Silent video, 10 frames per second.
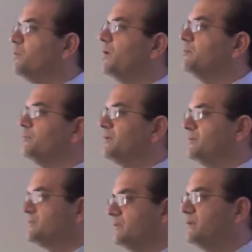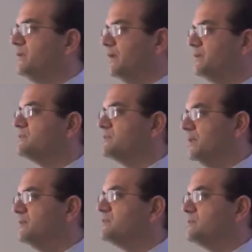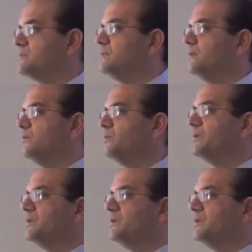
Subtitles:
a problem it is in the United States when